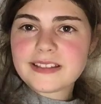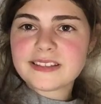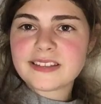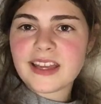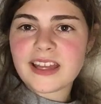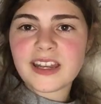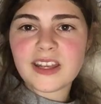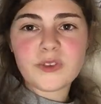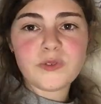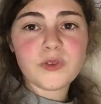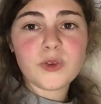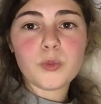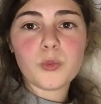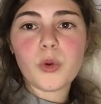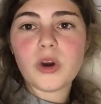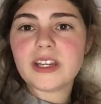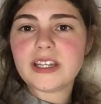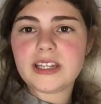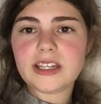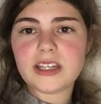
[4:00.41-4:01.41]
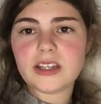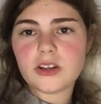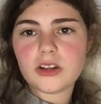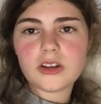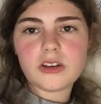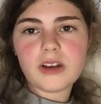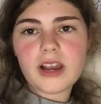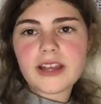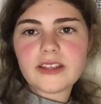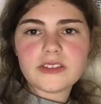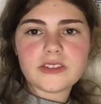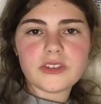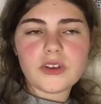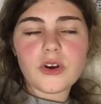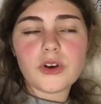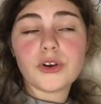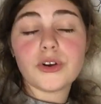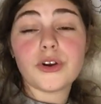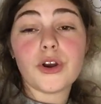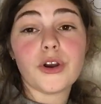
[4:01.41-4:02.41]
said, if you want to hear a great
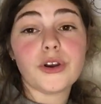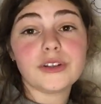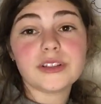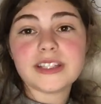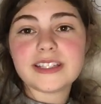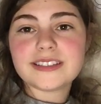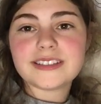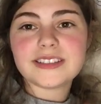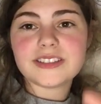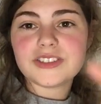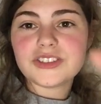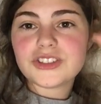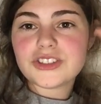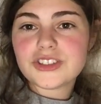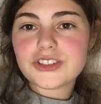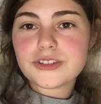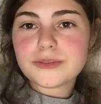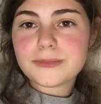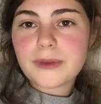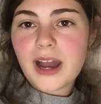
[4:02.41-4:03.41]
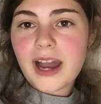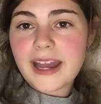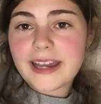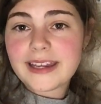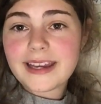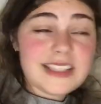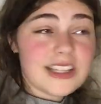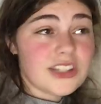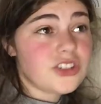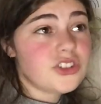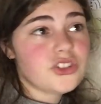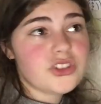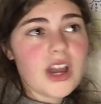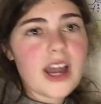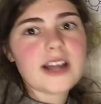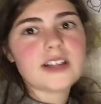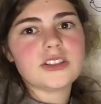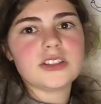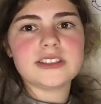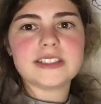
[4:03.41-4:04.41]
song, go listen to my diss
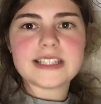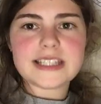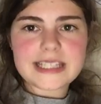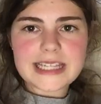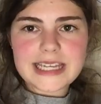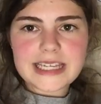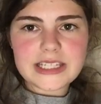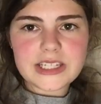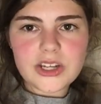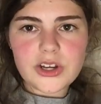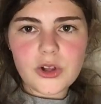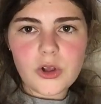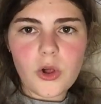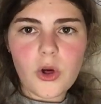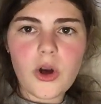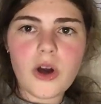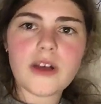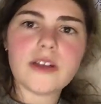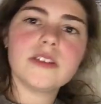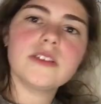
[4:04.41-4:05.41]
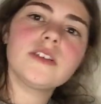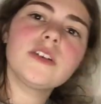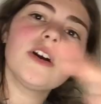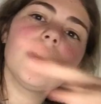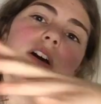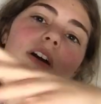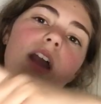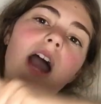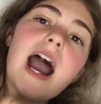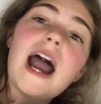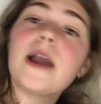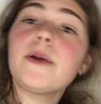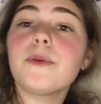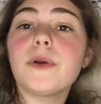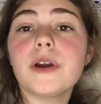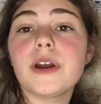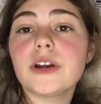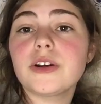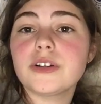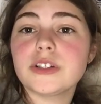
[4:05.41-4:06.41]
track on Santa Claus. Go, I
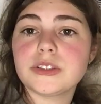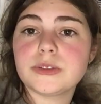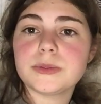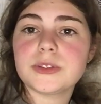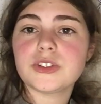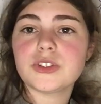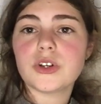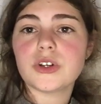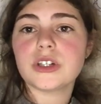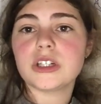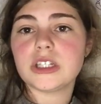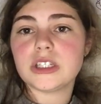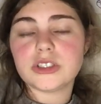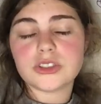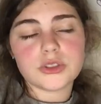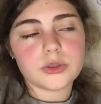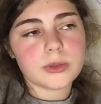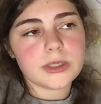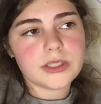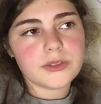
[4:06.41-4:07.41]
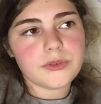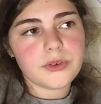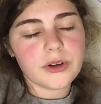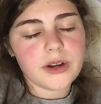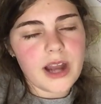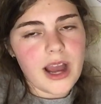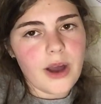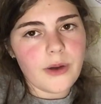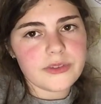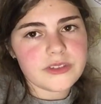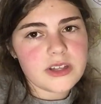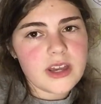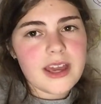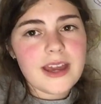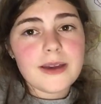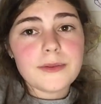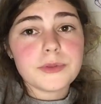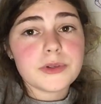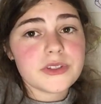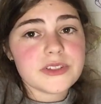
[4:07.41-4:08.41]
wrote a Christmas song in 24 hours.
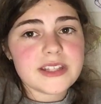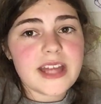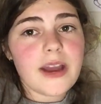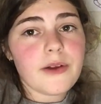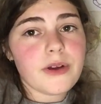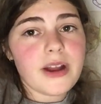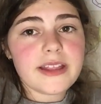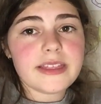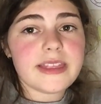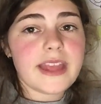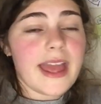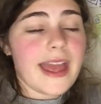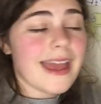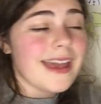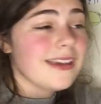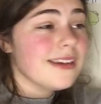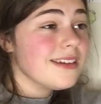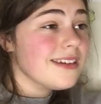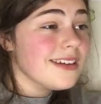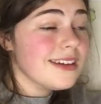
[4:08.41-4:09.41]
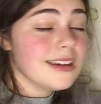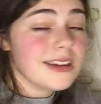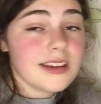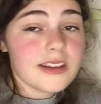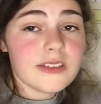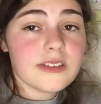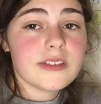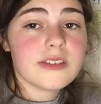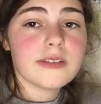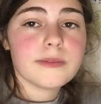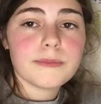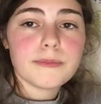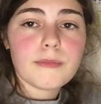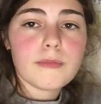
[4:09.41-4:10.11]
Because that right there is